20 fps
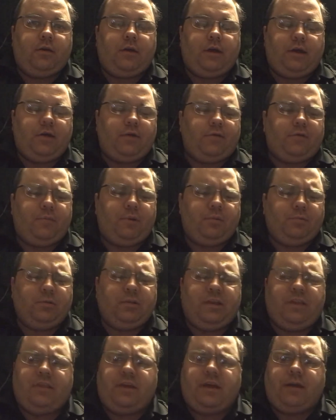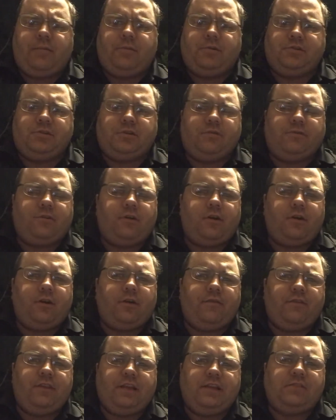However, people didn't think I pushed it far
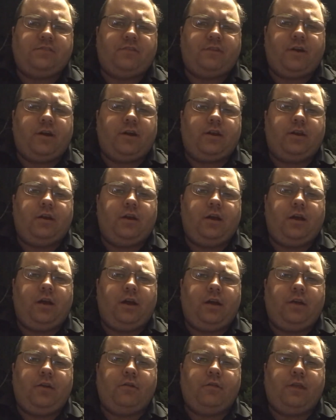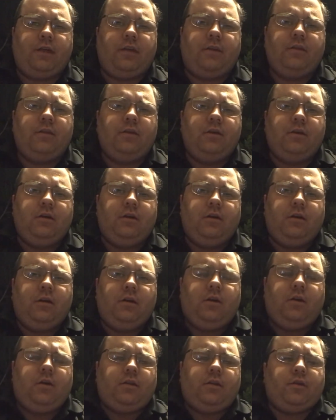enough, and that's fine. I know that
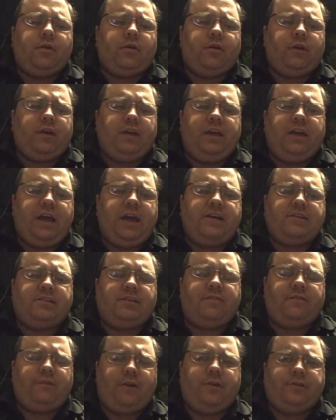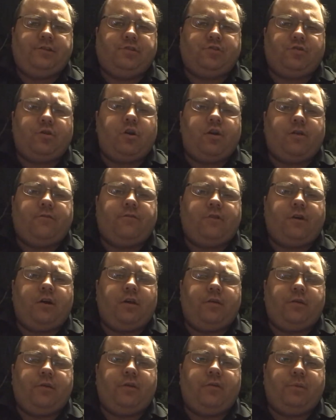he has a very strong
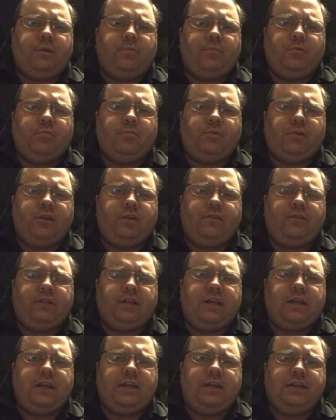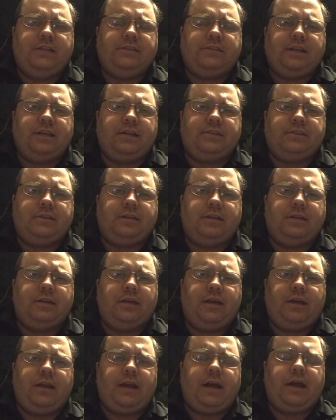following of people believing that he is innocent,
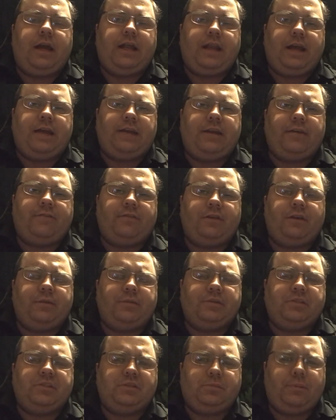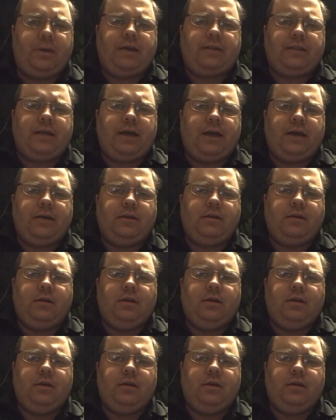and I definitely respect that.